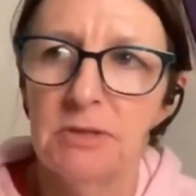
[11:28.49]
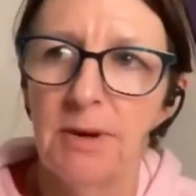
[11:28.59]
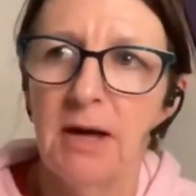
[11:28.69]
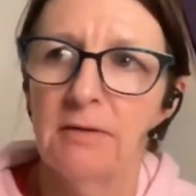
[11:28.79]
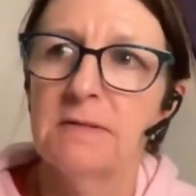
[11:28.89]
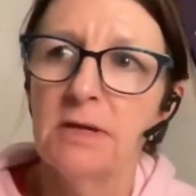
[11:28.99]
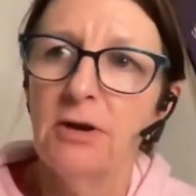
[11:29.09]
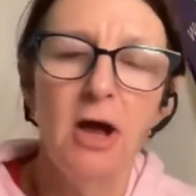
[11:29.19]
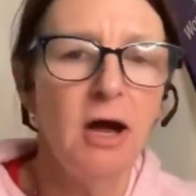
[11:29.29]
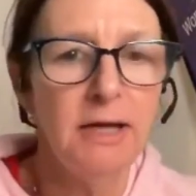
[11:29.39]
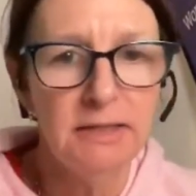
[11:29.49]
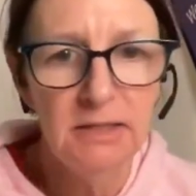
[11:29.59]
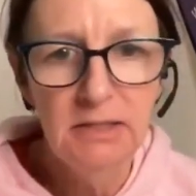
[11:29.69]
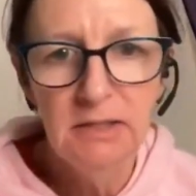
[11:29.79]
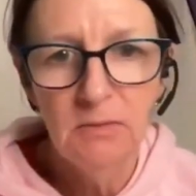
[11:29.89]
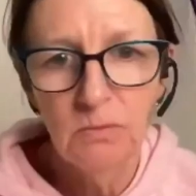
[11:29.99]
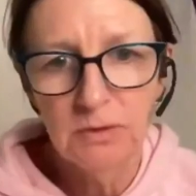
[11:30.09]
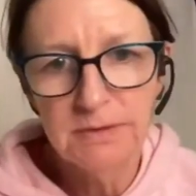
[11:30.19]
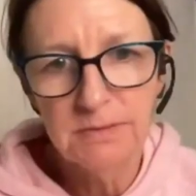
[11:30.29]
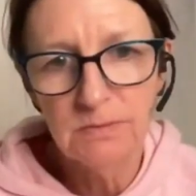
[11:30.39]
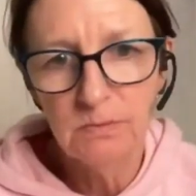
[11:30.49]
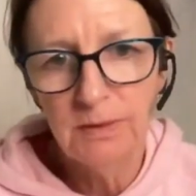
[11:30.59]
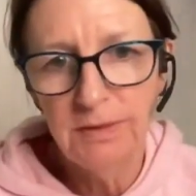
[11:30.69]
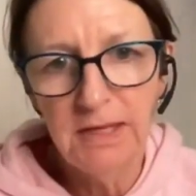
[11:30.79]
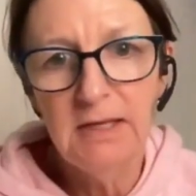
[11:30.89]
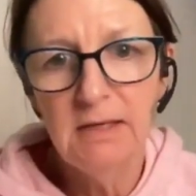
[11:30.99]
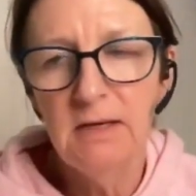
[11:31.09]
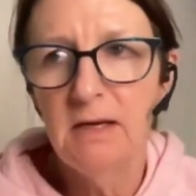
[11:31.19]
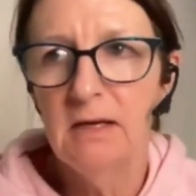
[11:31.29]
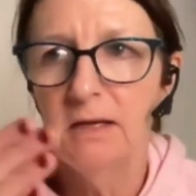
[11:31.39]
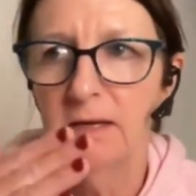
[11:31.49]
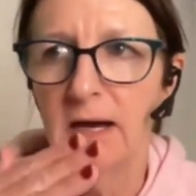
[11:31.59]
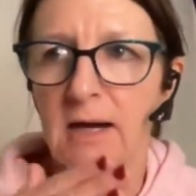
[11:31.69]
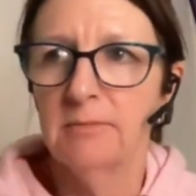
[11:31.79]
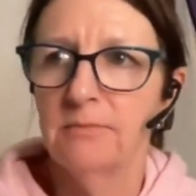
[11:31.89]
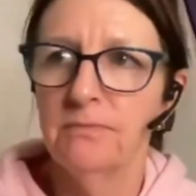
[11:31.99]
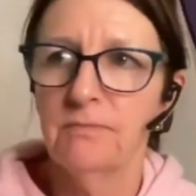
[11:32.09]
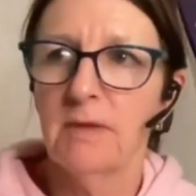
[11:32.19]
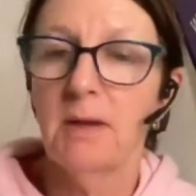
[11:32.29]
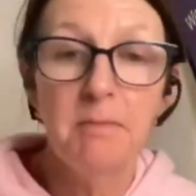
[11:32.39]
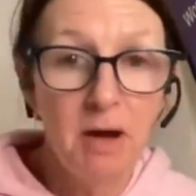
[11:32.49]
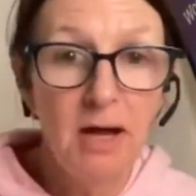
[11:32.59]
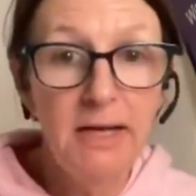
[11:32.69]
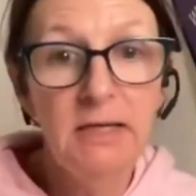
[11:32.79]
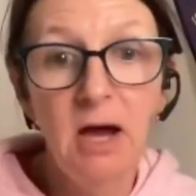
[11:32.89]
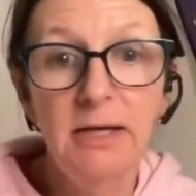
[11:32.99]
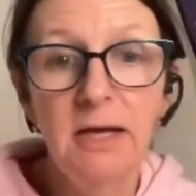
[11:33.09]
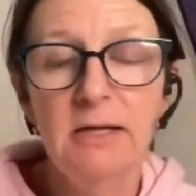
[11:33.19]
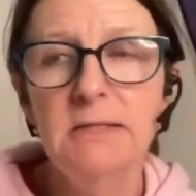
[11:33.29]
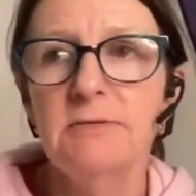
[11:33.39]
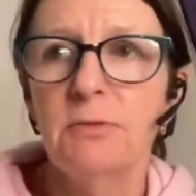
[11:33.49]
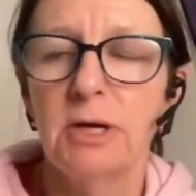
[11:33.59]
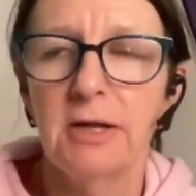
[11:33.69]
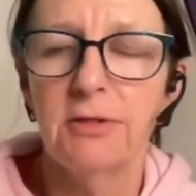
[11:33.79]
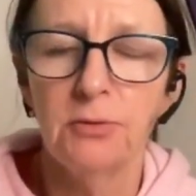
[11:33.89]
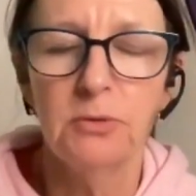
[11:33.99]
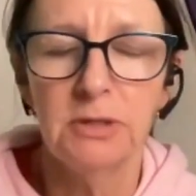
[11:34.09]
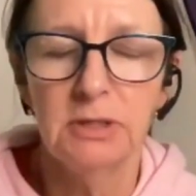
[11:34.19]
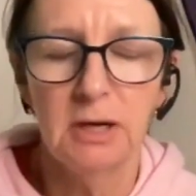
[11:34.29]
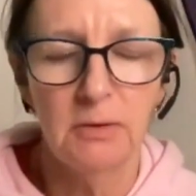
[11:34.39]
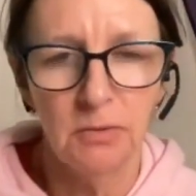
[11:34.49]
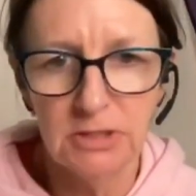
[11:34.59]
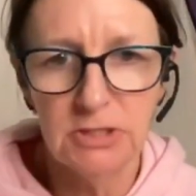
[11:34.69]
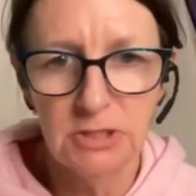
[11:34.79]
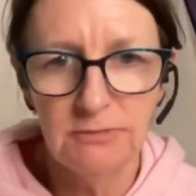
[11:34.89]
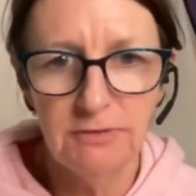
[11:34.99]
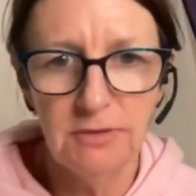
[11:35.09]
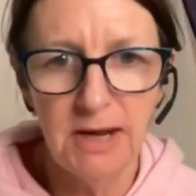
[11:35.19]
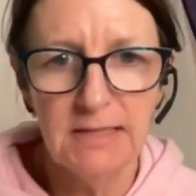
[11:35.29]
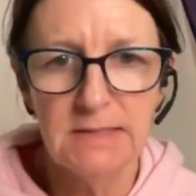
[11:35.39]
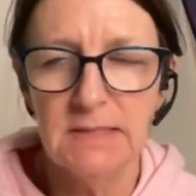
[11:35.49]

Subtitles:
So I was within my guidelines of what I thought I wanted to do for the race.